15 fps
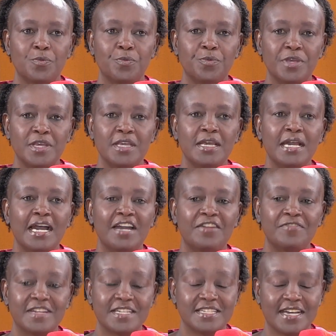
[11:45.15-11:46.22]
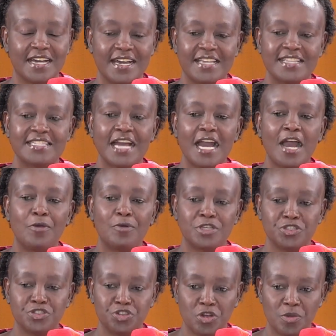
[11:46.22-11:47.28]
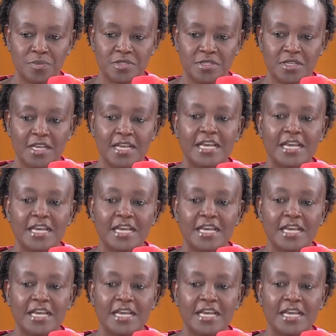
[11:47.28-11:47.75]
we advertise our jobs